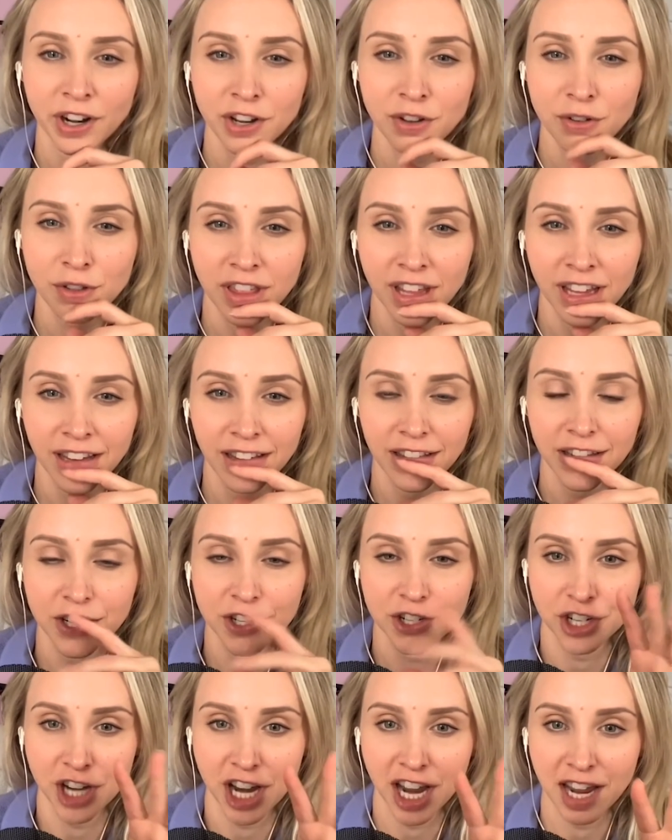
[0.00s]
do you think the
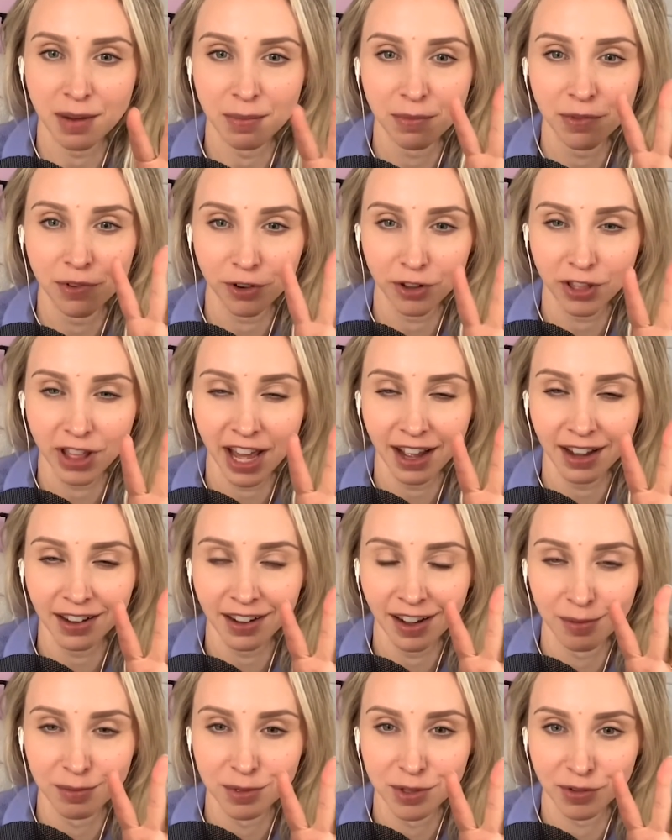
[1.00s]
shame for that
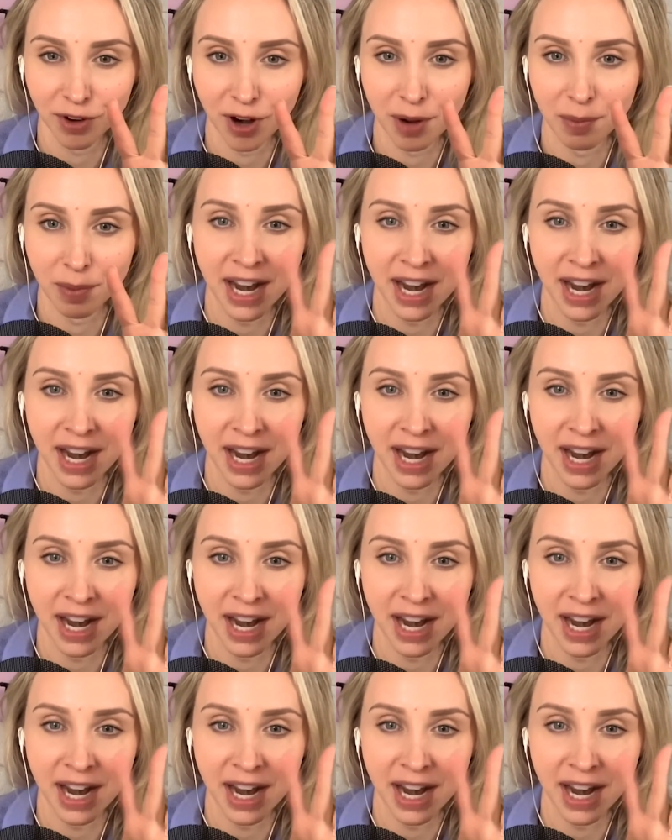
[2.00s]
comes from?